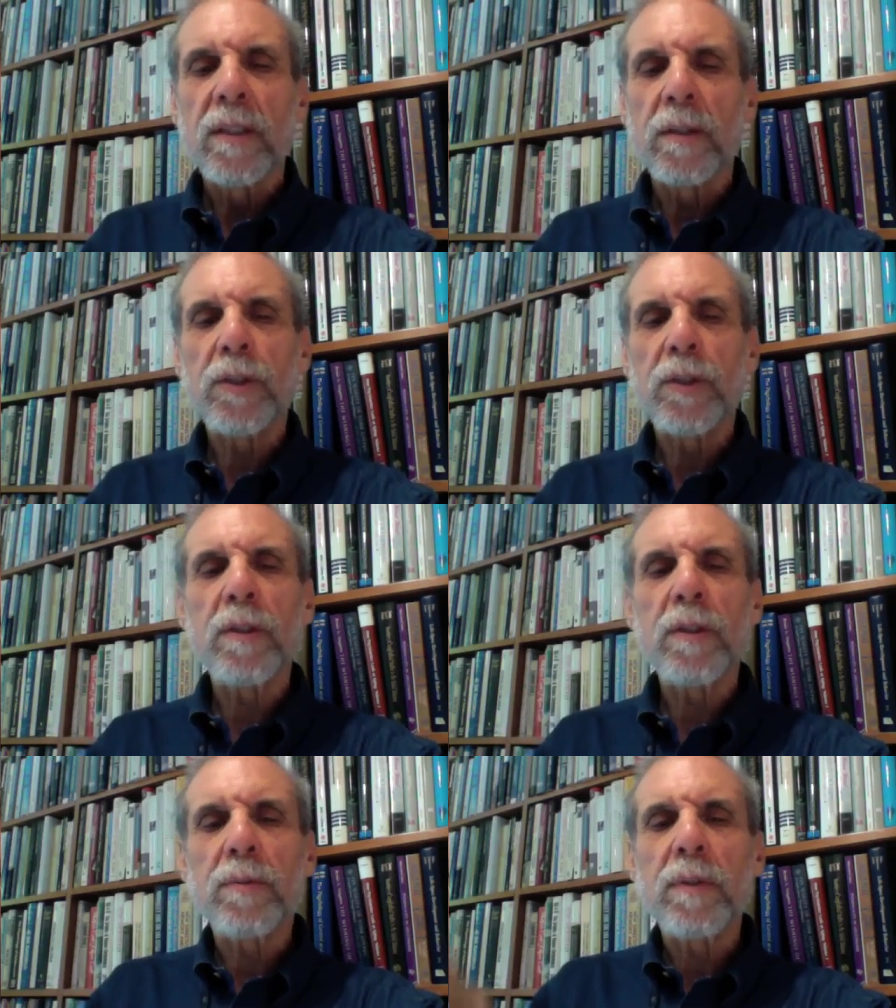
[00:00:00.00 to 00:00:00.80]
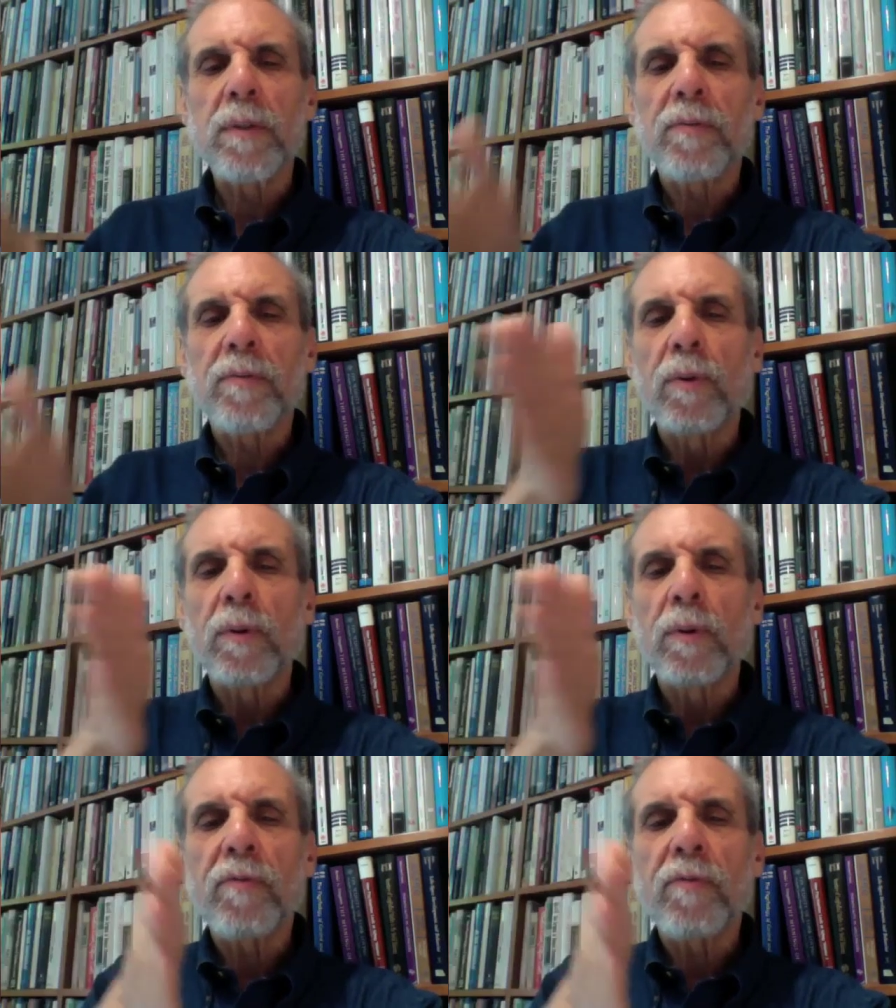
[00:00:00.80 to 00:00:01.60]
There's circuitry
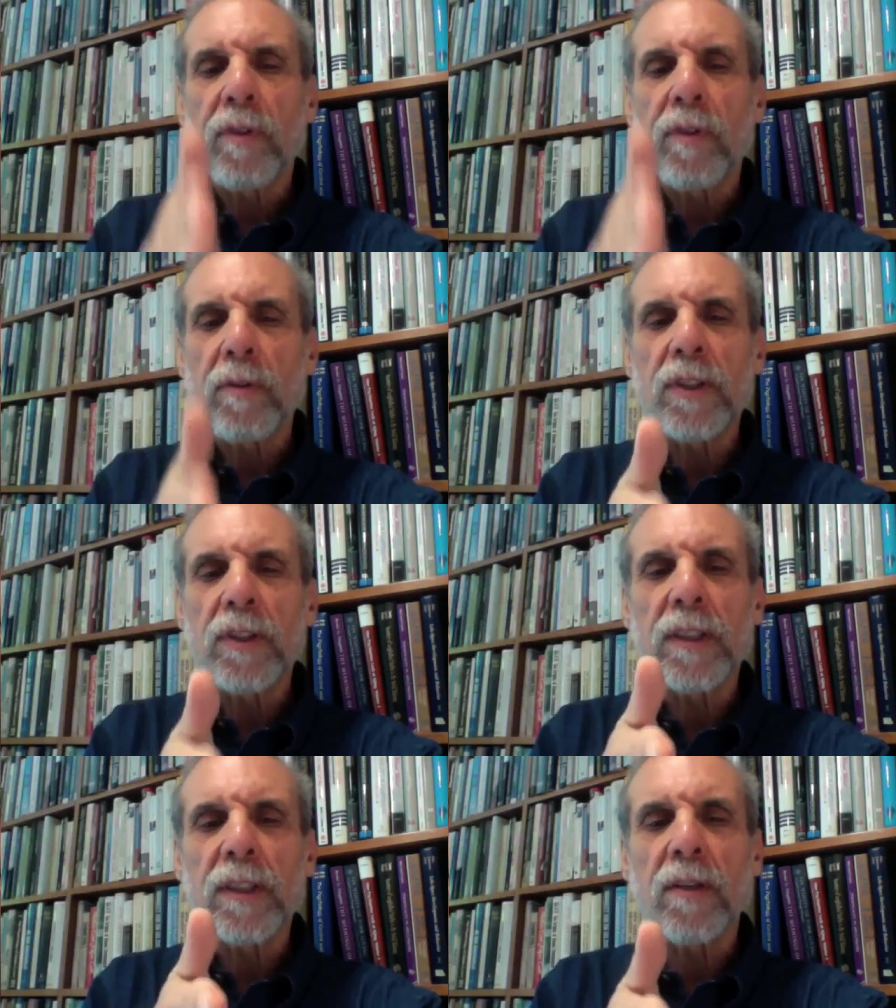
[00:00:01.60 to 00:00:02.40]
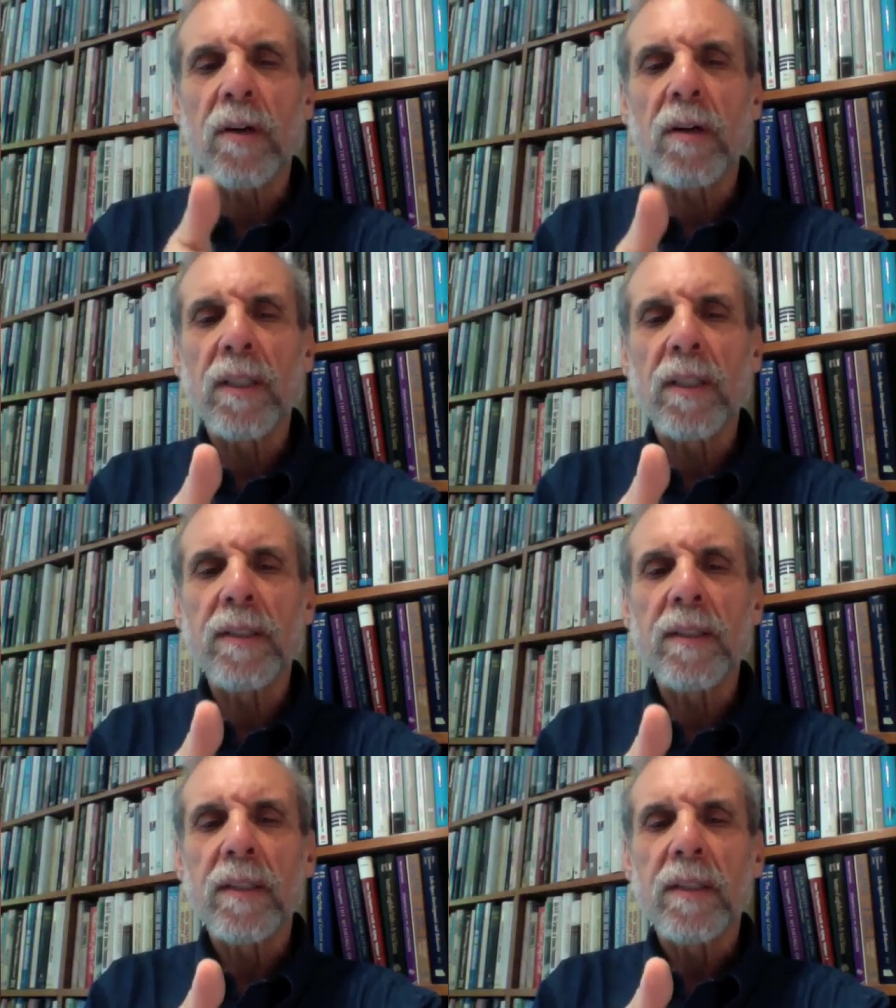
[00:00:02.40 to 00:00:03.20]
for focusing
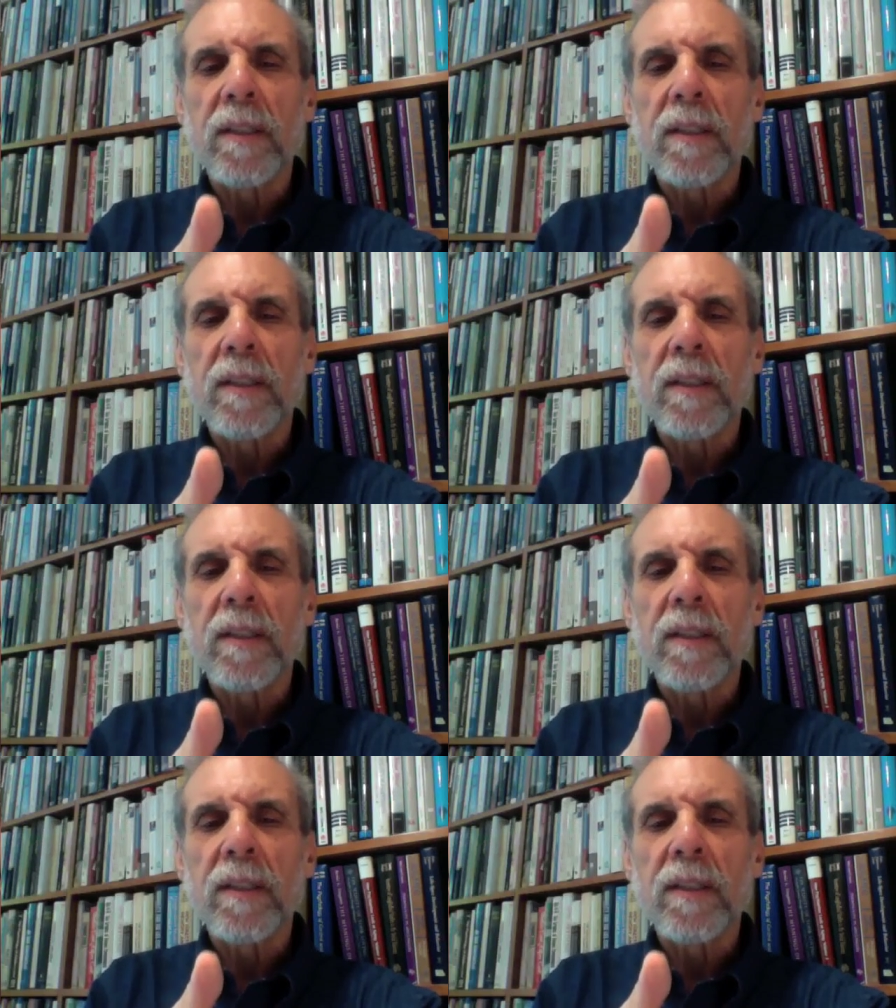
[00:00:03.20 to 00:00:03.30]
on